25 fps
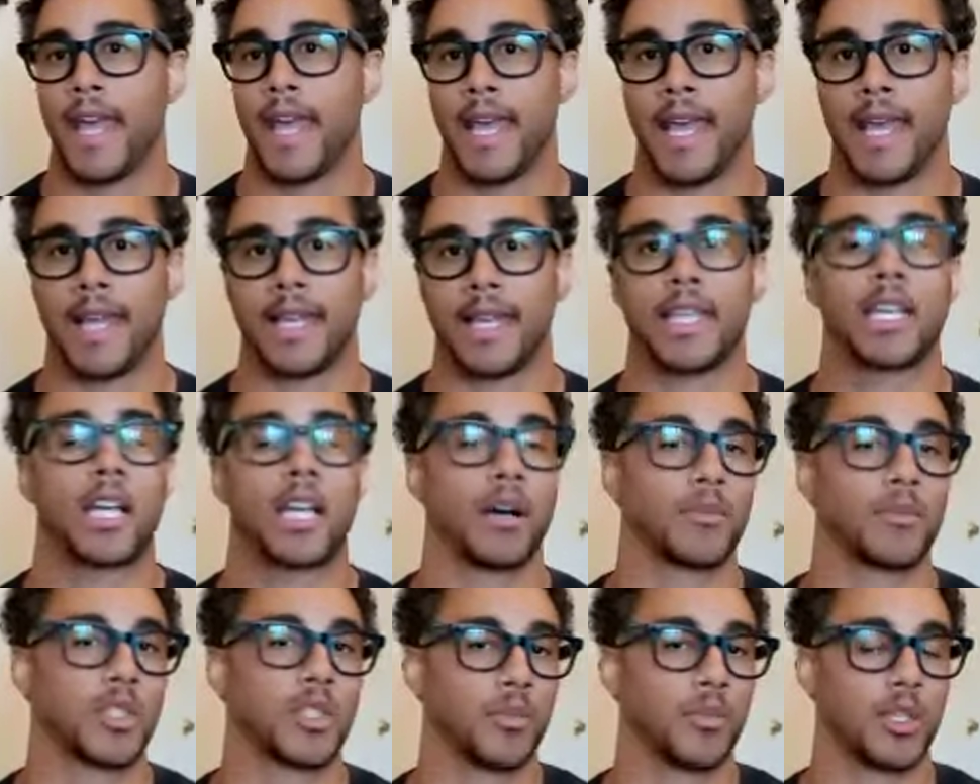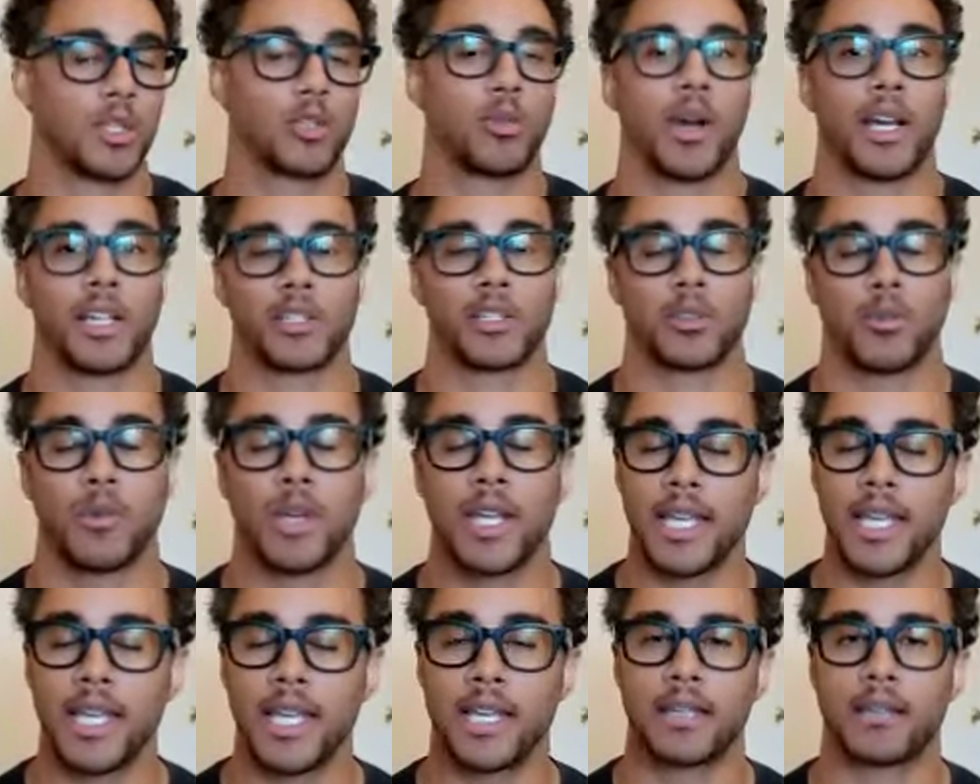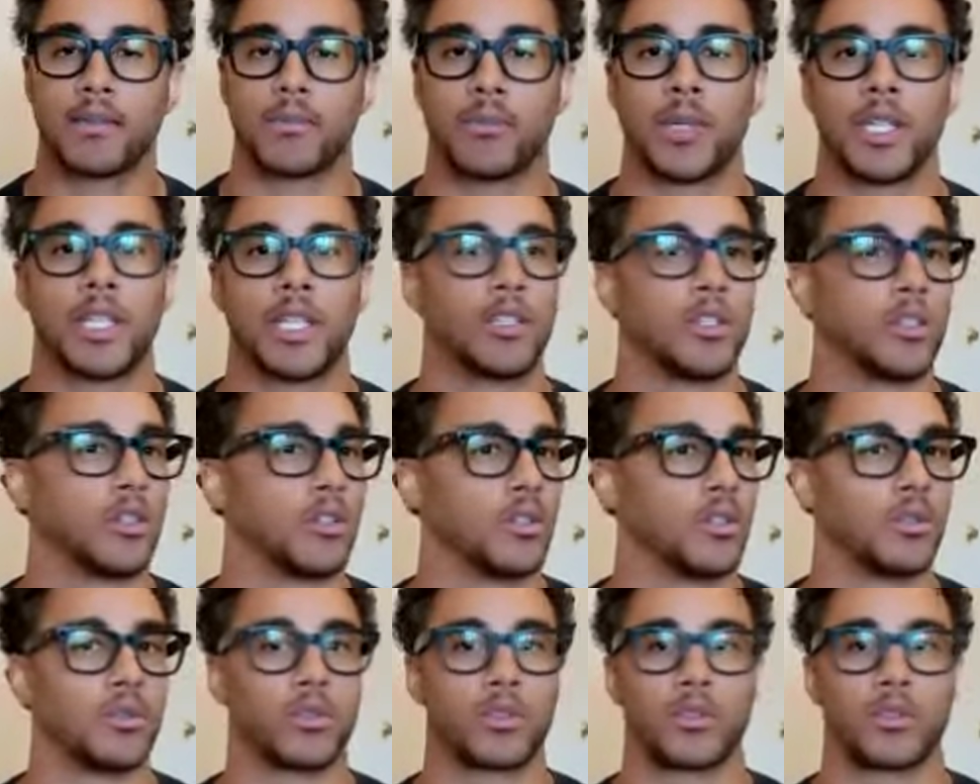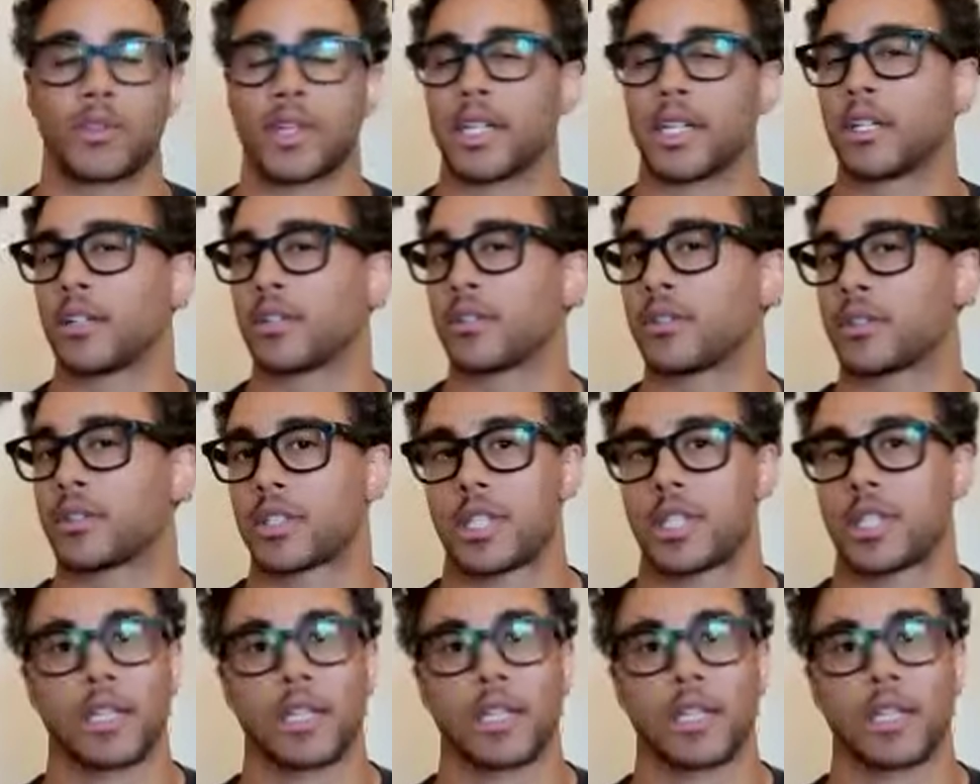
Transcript: and he comes to me twice a week. We do drill,